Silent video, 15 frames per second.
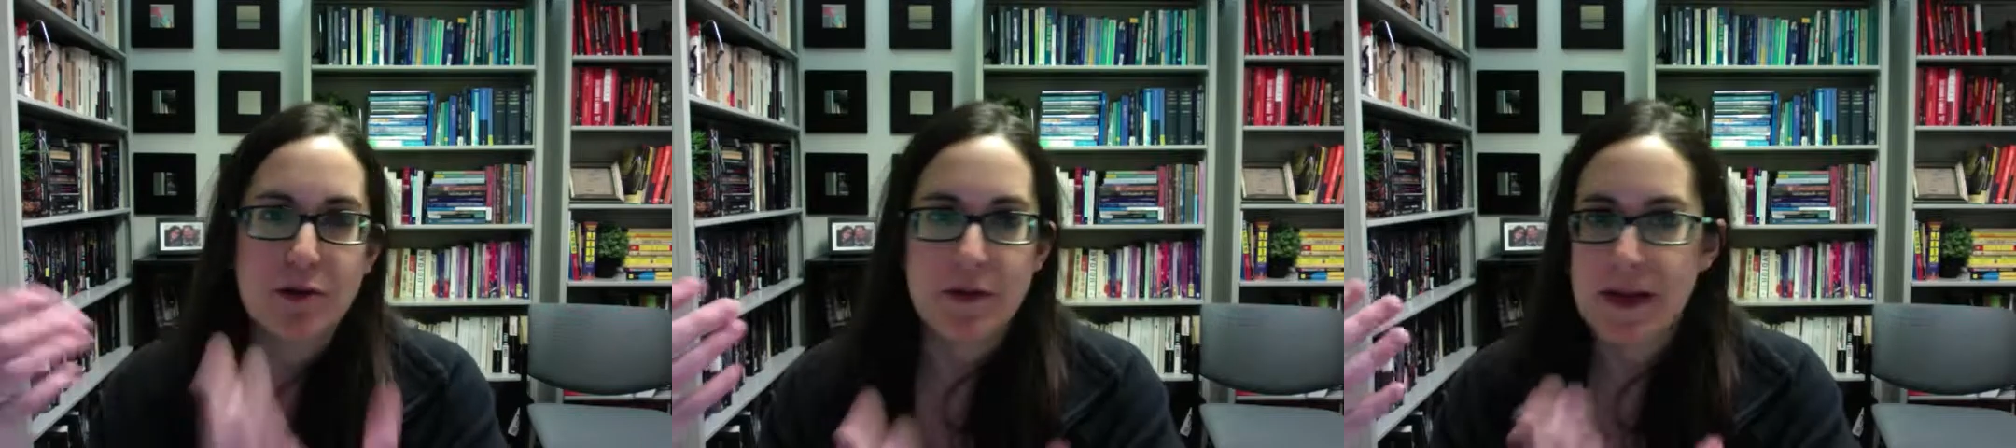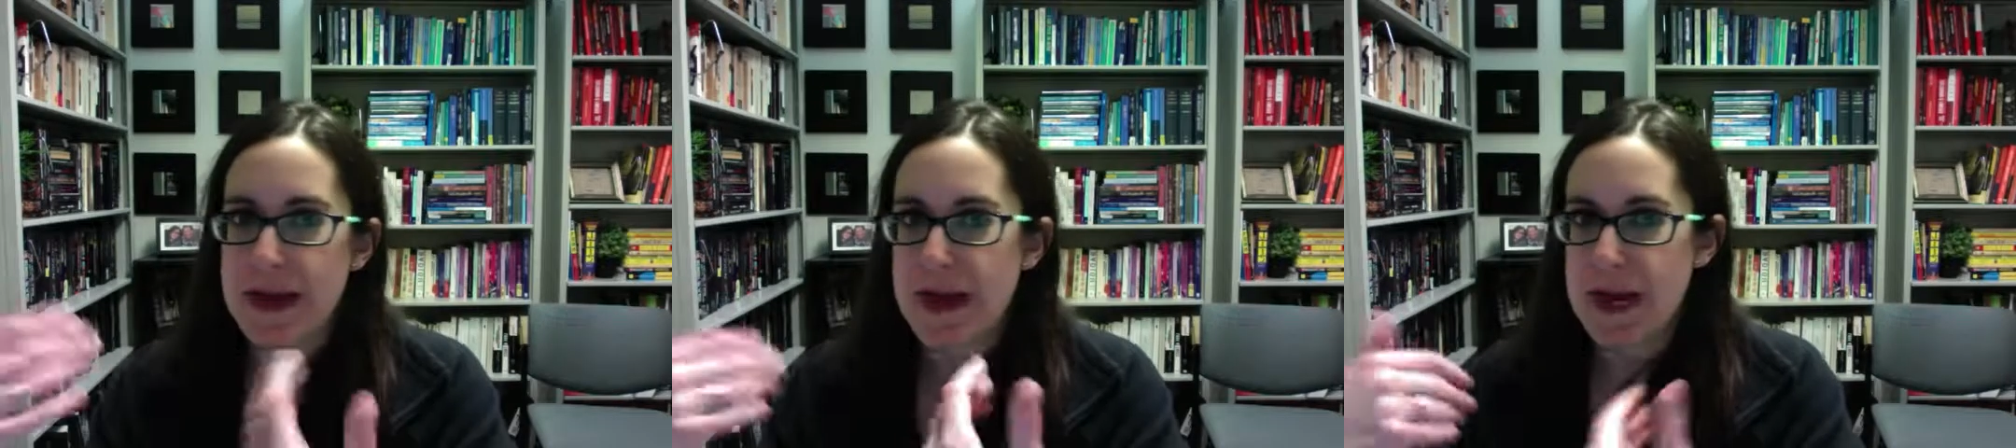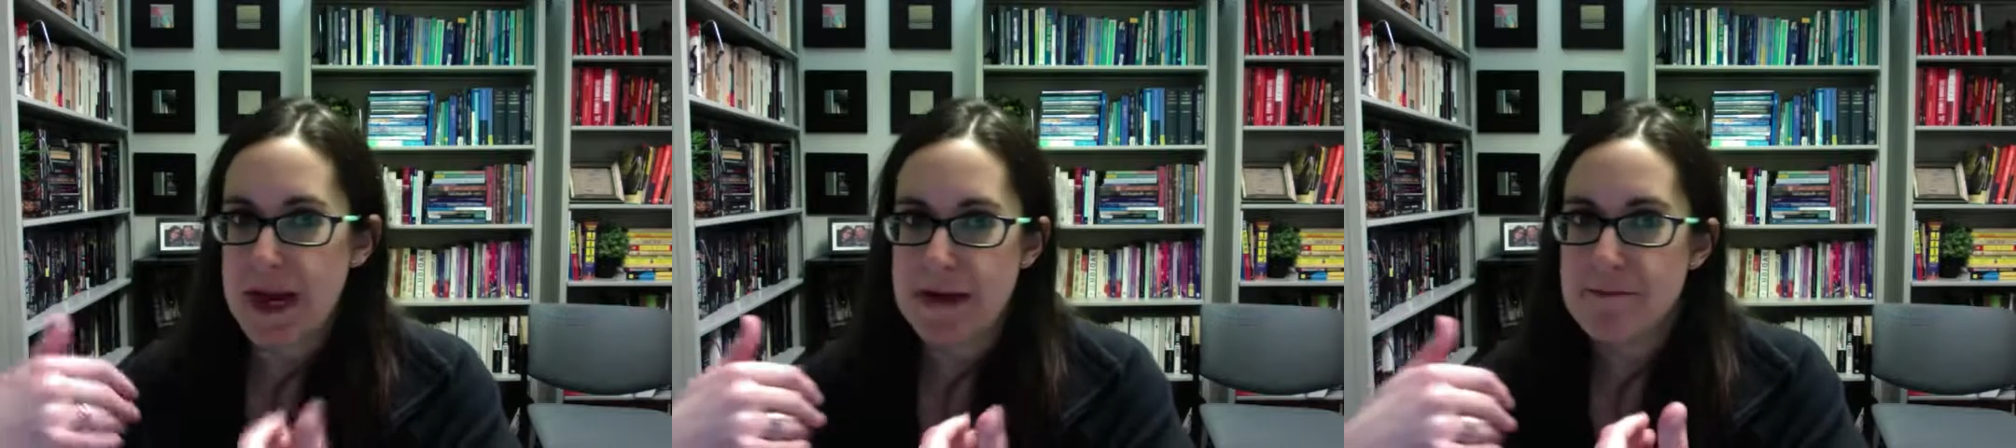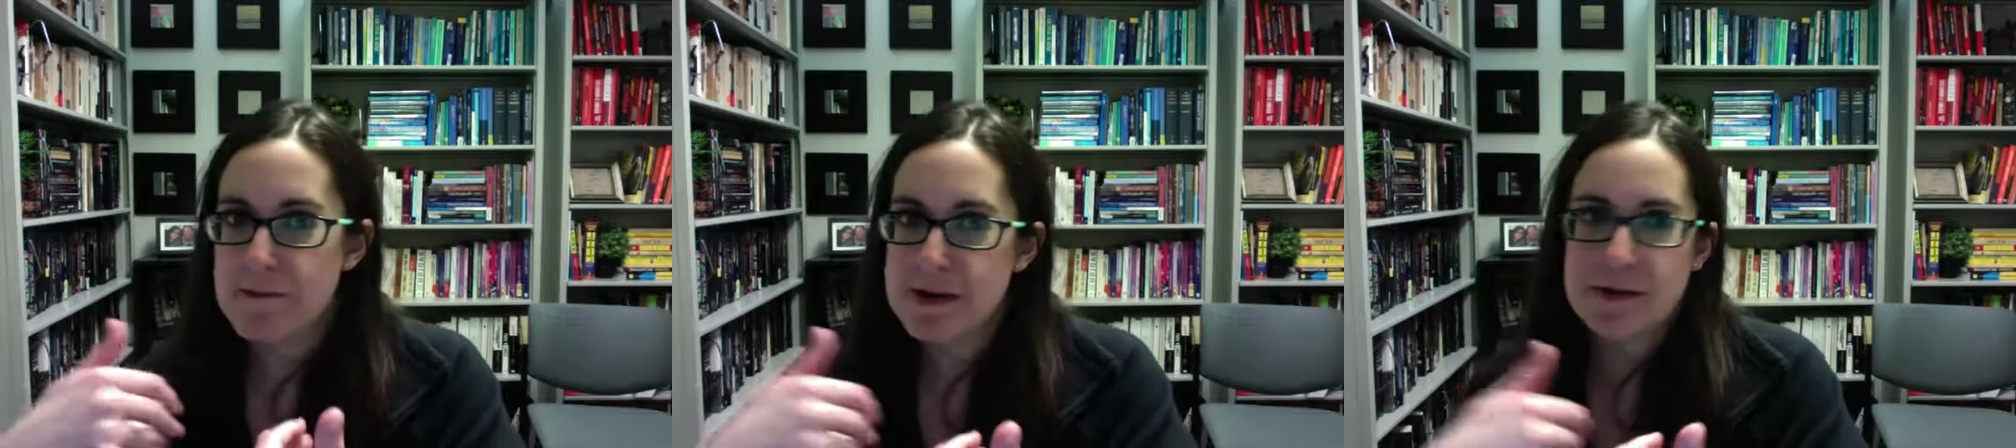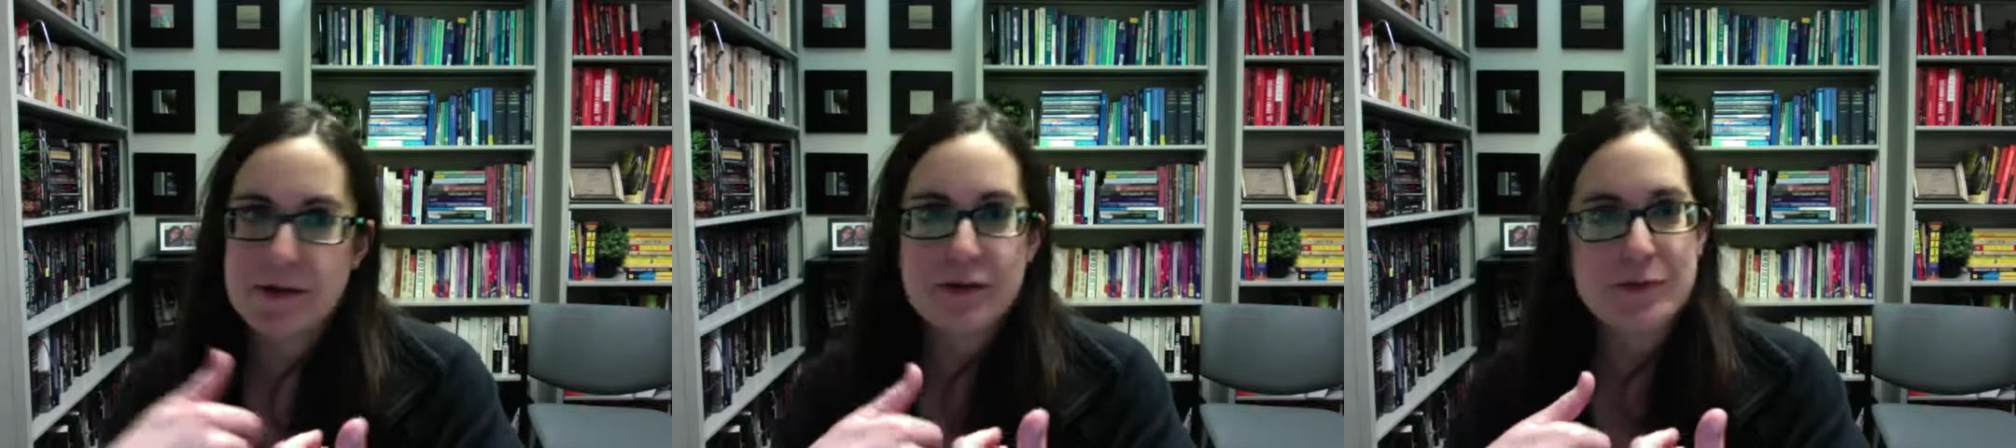like I'm
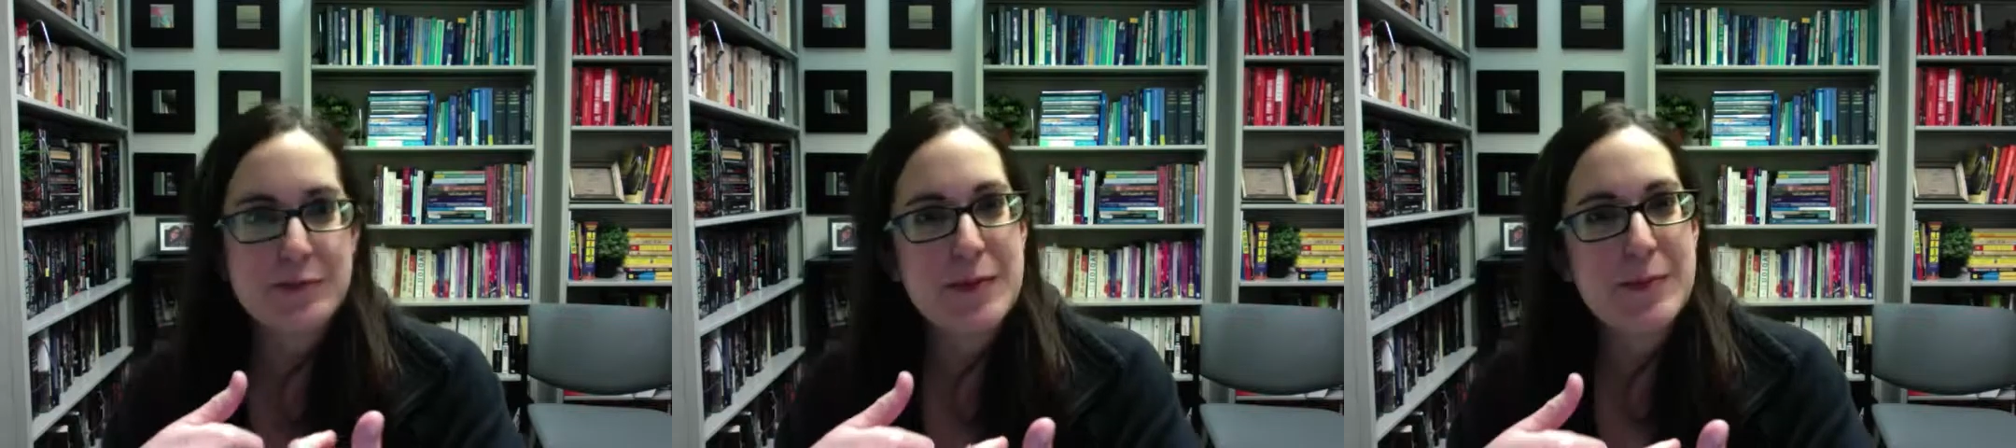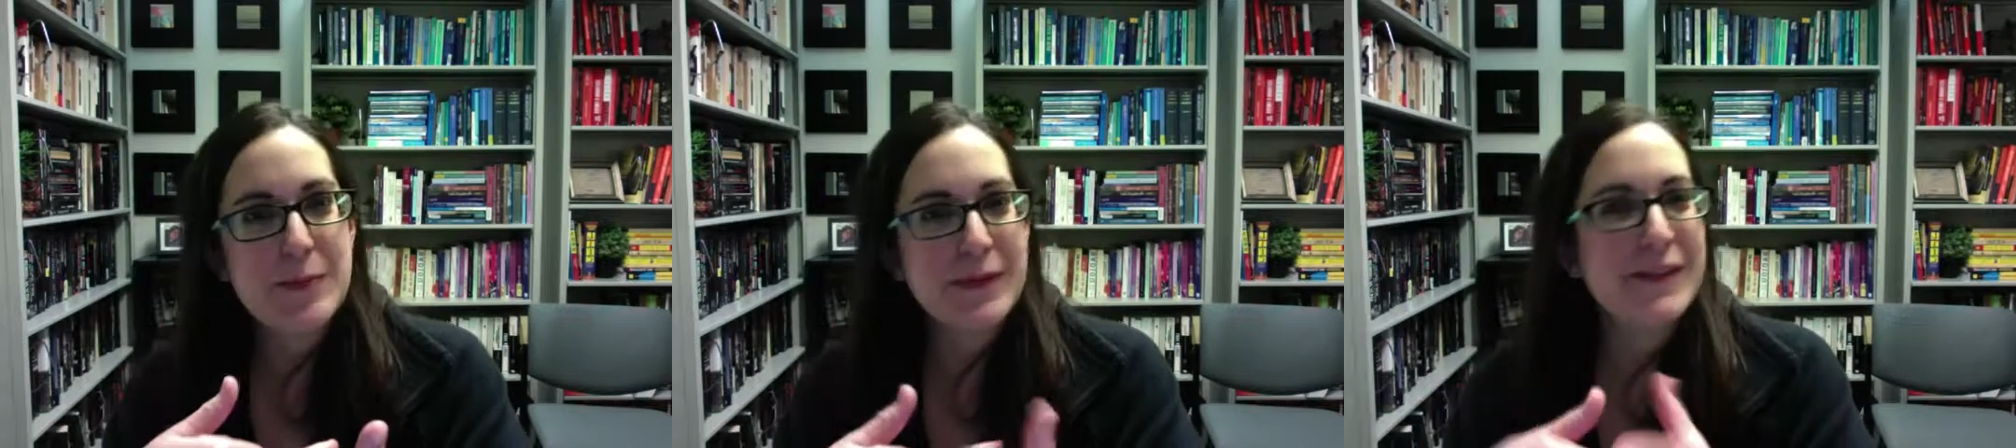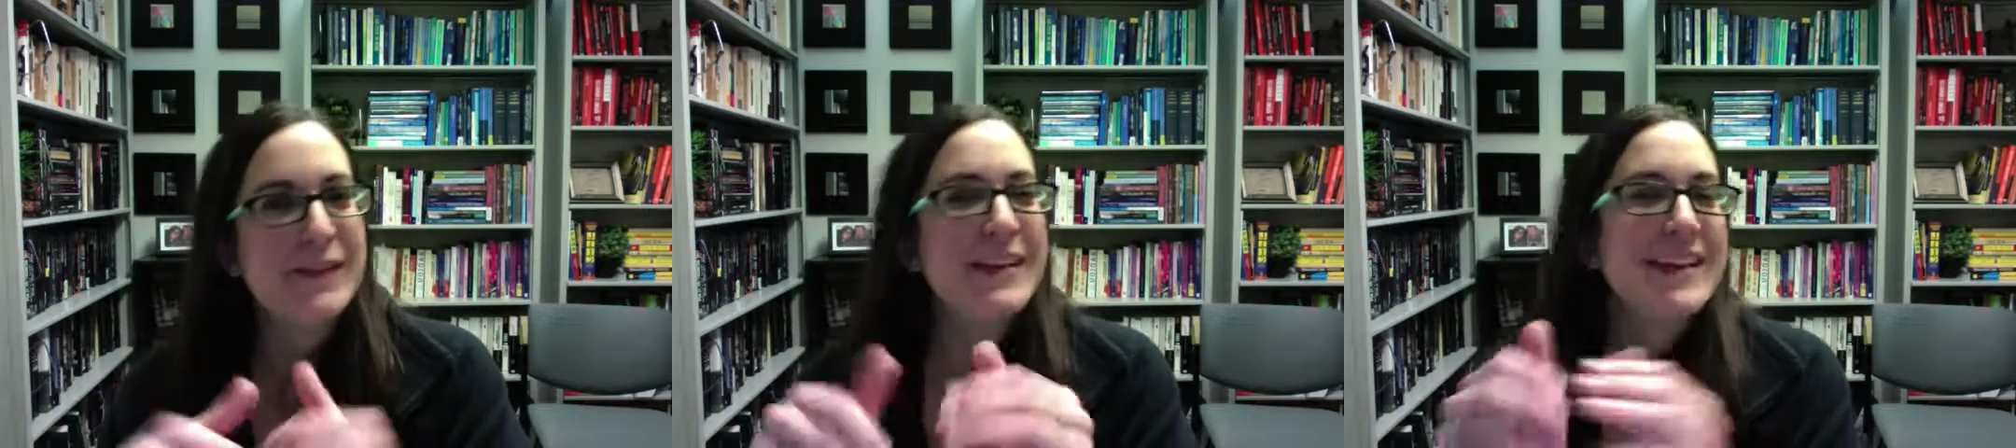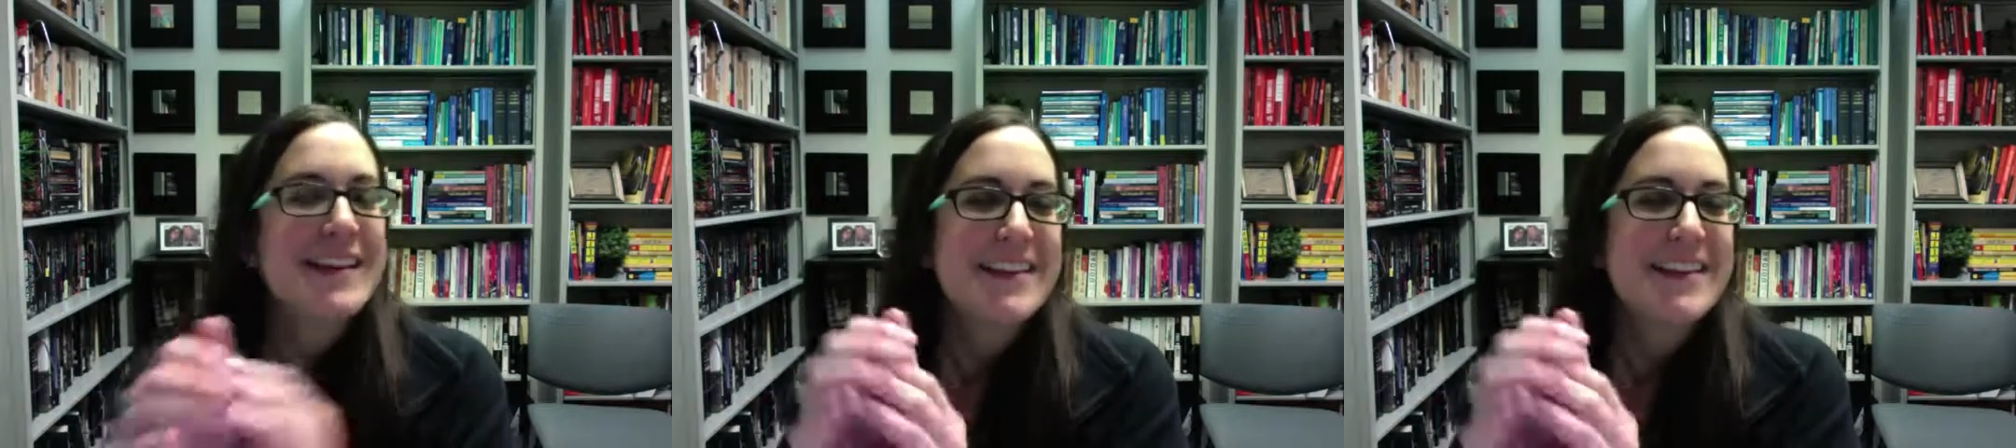one of those people